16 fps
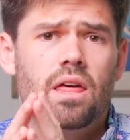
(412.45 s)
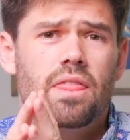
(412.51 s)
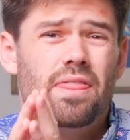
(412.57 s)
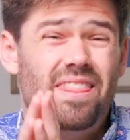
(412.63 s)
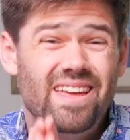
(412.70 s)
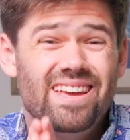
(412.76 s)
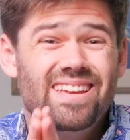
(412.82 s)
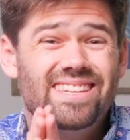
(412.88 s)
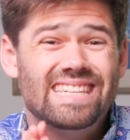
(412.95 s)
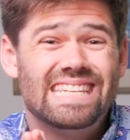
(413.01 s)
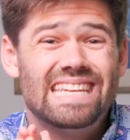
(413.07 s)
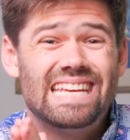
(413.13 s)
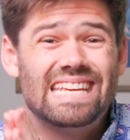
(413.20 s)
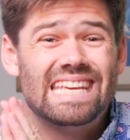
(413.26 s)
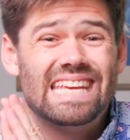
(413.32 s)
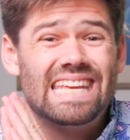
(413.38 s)

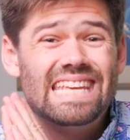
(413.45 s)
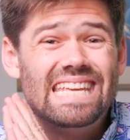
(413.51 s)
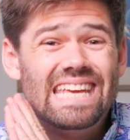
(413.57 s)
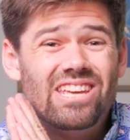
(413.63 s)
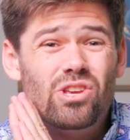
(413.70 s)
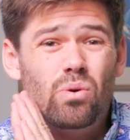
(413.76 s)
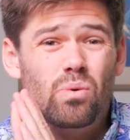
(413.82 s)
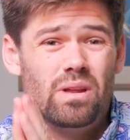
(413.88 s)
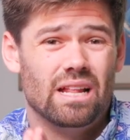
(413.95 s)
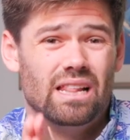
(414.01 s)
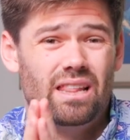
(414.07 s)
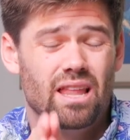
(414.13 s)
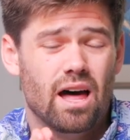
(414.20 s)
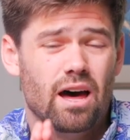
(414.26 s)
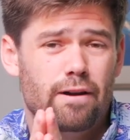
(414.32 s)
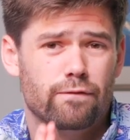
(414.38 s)
This can get you in a
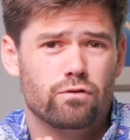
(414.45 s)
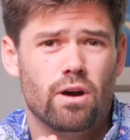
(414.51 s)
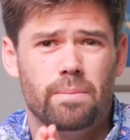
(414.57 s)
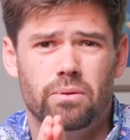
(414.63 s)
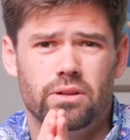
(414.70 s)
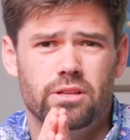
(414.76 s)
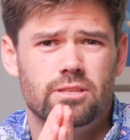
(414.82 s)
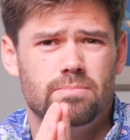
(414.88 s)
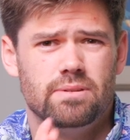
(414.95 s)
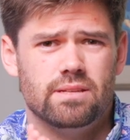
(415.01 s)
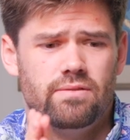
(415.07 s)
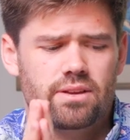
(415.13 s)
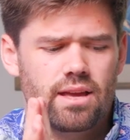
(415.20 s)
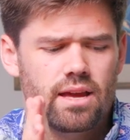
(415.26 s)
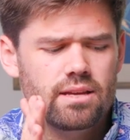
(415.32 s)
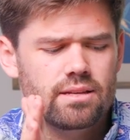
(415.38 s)
lot of trouble in
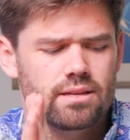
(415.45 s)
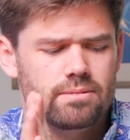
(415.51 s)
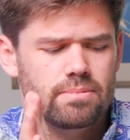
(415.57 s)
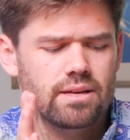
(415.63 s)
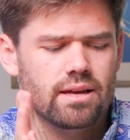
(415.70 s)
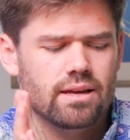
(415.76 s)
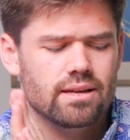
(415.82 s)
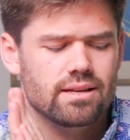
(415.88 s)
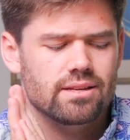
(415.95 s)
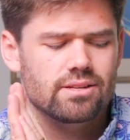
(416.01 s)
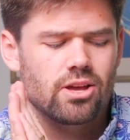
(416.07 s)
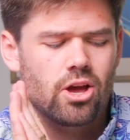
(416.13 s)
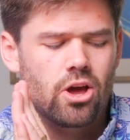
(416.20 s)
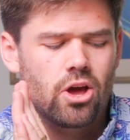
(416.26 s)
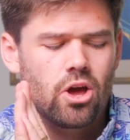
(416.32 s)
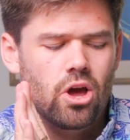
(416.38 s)
specific cases because
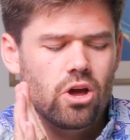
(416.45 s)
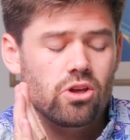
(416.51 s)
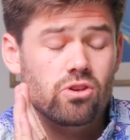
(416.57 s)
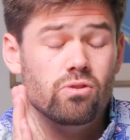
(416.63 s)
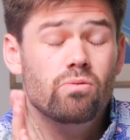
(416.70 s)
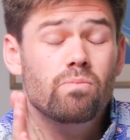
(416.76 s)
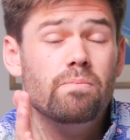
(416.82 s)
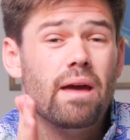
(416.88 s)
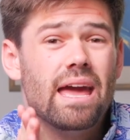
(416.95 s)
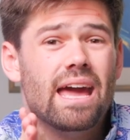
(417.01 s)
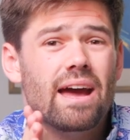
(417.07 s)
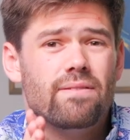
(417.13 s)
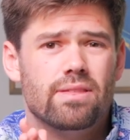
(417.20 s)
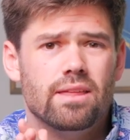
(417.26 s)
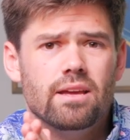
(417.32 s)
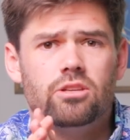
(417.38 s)
you may
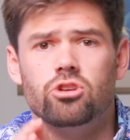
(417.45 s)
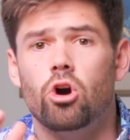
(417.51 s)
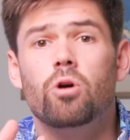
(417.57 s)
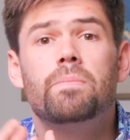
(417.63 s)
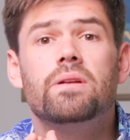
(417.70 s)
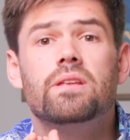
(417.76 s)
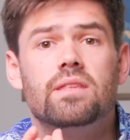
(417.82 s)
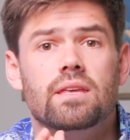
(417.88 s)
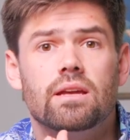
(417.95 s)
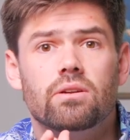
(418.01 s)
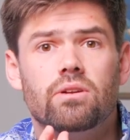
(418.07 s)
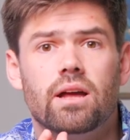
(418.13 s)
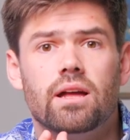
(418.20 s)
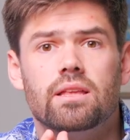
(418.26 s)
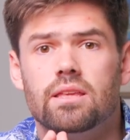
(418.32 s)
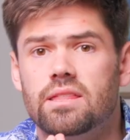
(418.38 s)
have things open to the
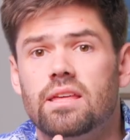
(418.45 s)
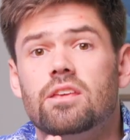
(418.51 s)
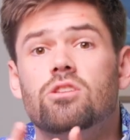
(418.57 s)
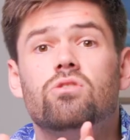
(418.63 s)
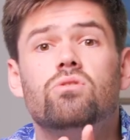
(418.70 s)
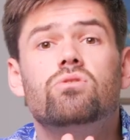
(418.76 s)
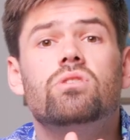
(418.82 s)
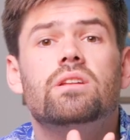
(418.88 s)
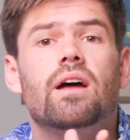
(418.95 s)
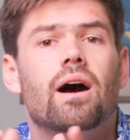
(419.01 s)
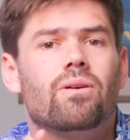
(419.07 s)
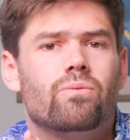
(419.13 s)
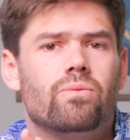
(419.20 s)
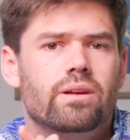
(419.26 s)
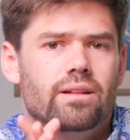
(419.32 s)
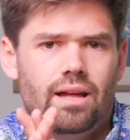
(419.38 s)
internet that you did
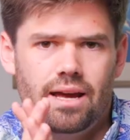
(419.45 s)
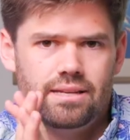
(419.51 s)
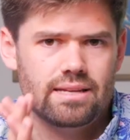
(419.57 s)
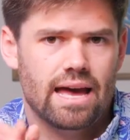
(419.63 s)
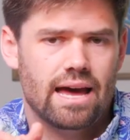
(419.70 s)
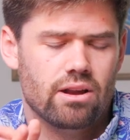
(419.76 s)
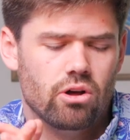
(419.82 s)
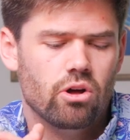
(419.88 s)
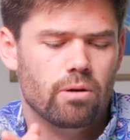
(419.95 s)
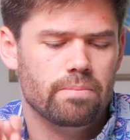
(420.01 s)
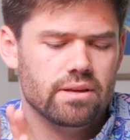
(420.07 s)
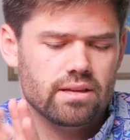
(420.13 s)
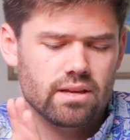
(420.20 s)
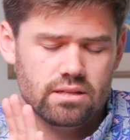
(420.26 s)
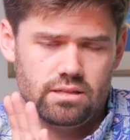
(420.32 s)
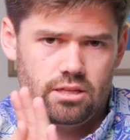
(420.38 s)
not realize at all
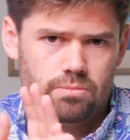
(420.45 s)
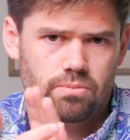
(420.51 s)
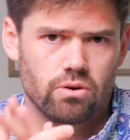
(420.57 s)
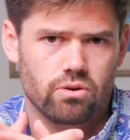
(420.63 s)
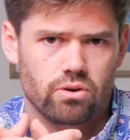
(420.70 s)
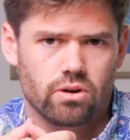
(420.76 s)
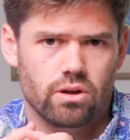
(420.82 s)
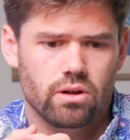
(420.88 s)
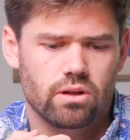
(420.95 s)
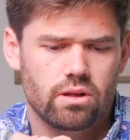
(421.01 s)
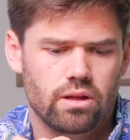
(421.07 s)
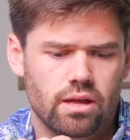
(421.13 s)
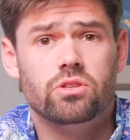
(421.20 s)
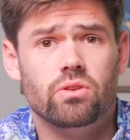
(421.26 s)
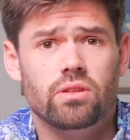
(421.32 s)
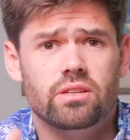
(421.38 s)
because of this protocol.
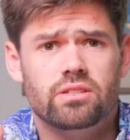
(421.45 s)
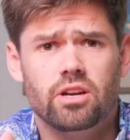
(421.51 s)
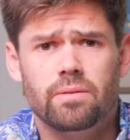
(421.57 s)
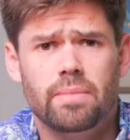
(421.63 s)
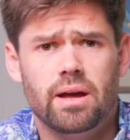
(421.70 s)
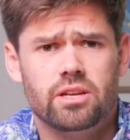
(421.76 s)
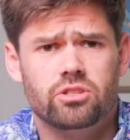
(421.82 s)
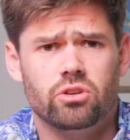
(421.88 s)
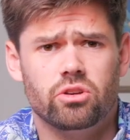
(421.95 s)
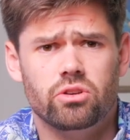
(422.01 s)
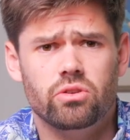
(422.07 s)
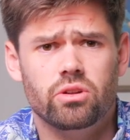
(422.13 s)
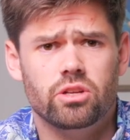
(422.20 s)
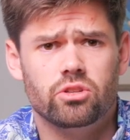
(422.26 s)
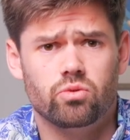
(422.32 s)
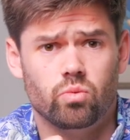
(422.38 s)
So these TerraMaster
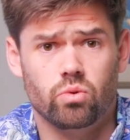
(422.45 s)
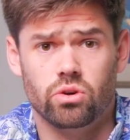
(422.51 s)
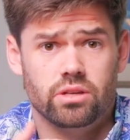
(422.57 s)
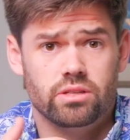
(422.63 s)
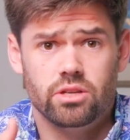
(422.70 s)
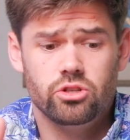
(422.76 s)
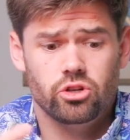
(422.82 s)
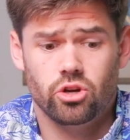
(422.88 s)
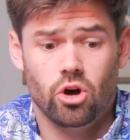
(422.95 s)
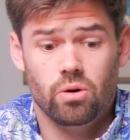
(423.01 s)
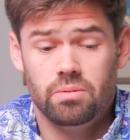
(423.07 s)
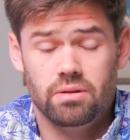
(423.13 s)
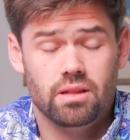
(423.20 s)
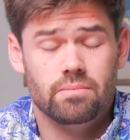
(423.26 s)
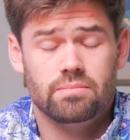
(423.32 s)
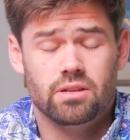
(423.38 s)
units were essentially
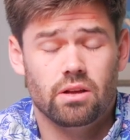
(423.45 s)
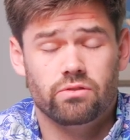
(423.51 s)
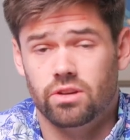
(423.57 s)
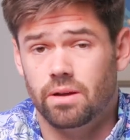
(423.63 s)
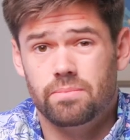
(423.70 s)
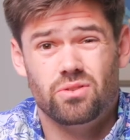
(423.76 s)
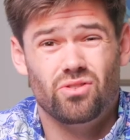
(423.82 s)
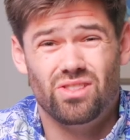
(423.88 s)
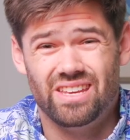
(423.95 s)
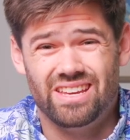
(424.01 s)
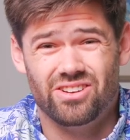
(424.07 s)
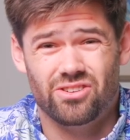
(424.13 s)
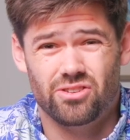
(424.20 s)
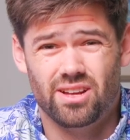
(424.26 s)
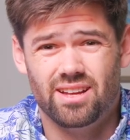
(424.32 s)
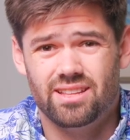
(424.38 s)
opening themselves up to the
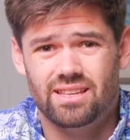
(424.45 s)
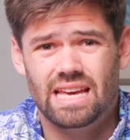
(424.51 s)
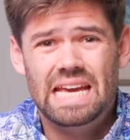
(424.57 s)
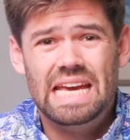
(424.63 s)
internet,